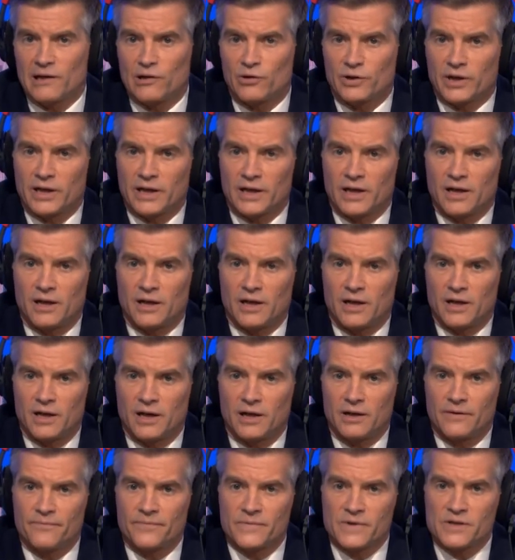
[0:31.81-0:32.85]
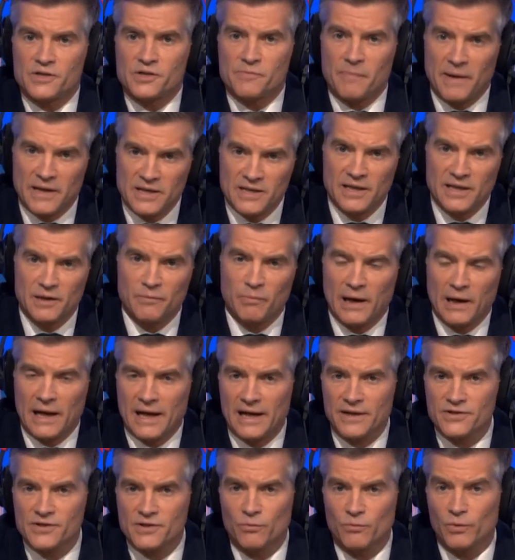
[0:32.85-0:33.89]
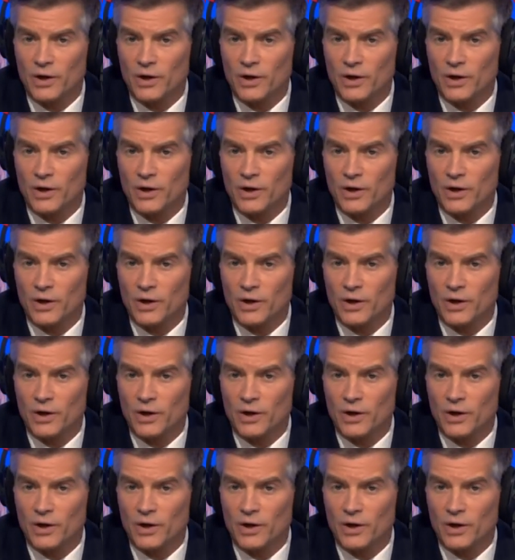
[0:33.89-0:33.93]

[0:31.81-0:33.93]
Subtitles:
looking at our spending plans.